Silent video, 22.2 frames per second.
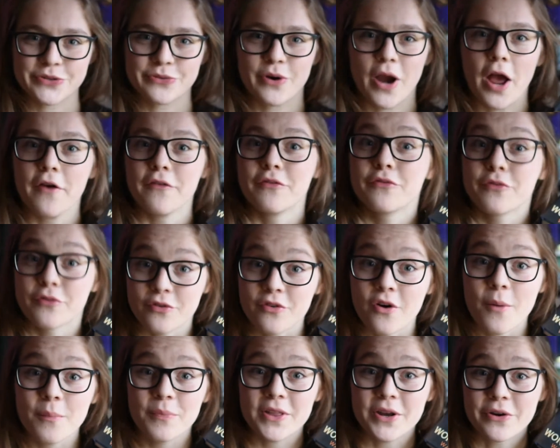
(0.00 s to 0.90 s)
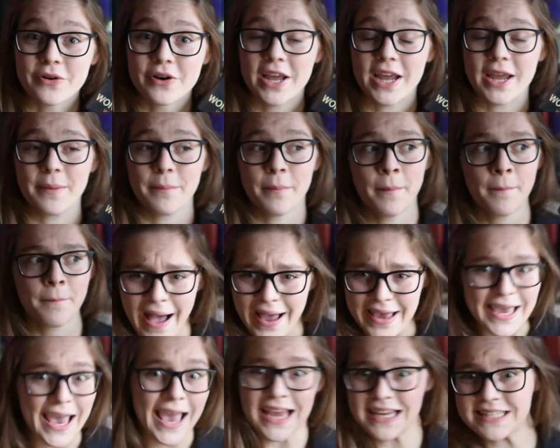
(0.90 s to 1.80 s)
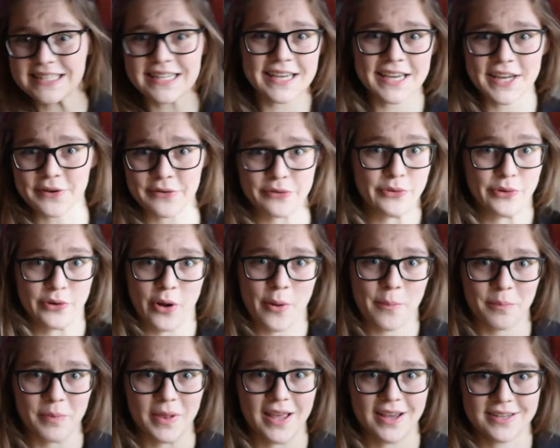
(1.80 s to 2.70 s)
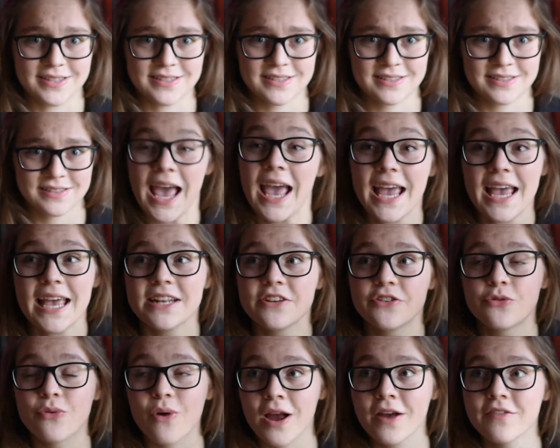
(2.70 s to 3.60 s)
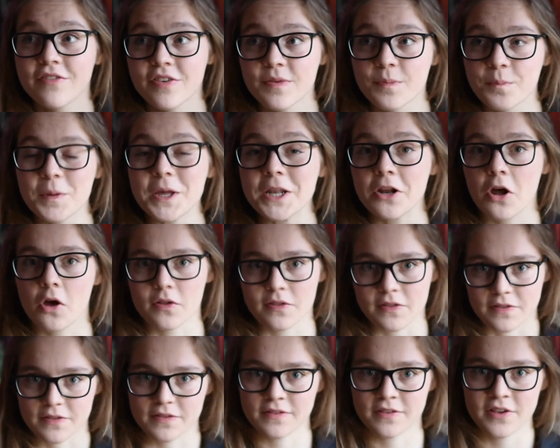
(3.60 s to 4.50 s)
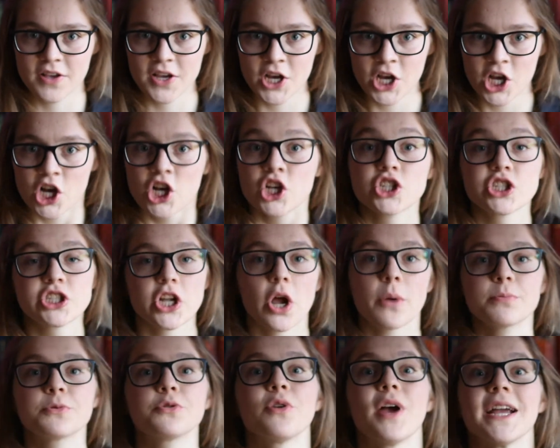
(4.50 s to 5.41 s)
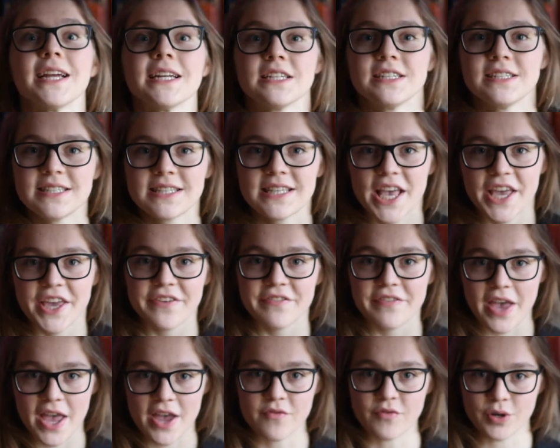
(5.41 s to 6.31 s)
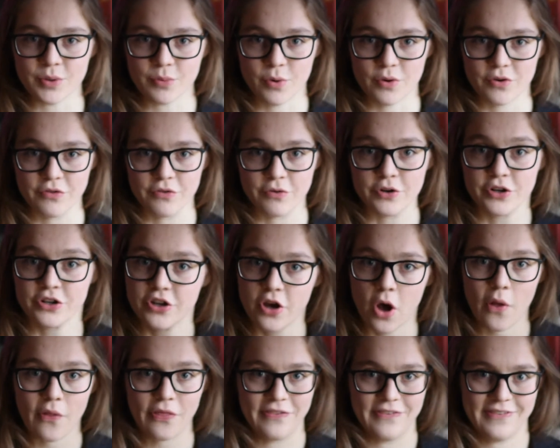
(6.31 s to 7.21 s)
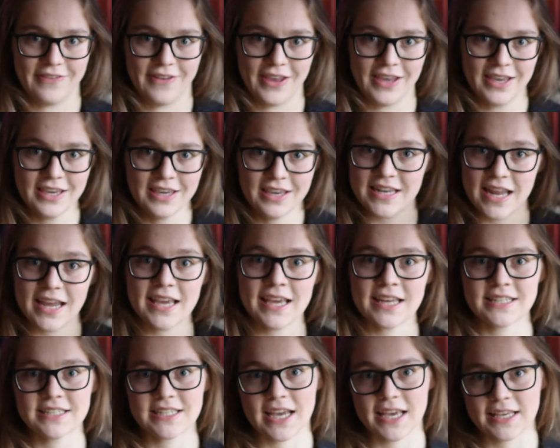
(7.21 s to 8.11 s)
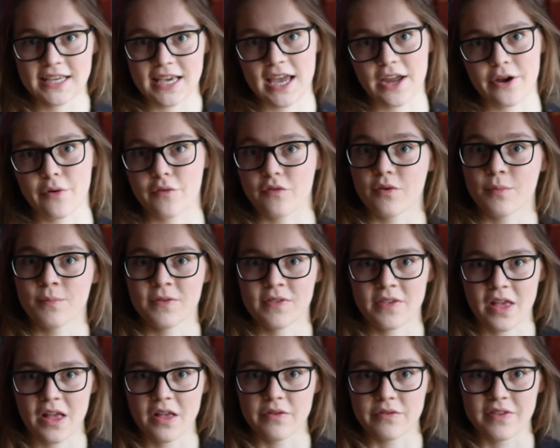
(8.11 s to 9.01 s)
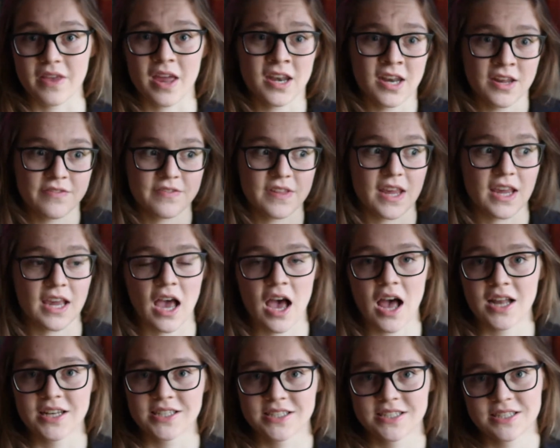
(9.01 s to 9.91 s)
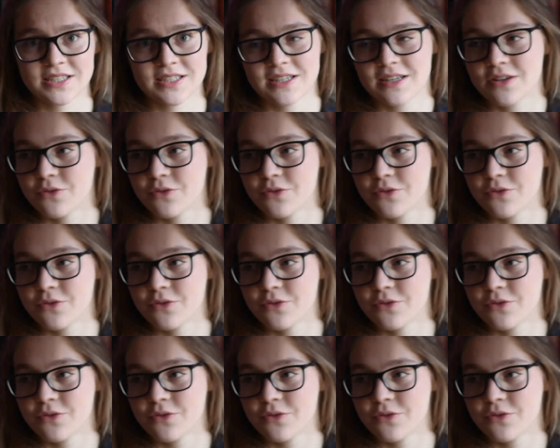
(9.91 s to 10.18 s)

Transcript: derived from their name. I hate the hero complex. It drives me nuts. Stop trying to save everyone, for God's sake. They can take care of themselves, and if they can't,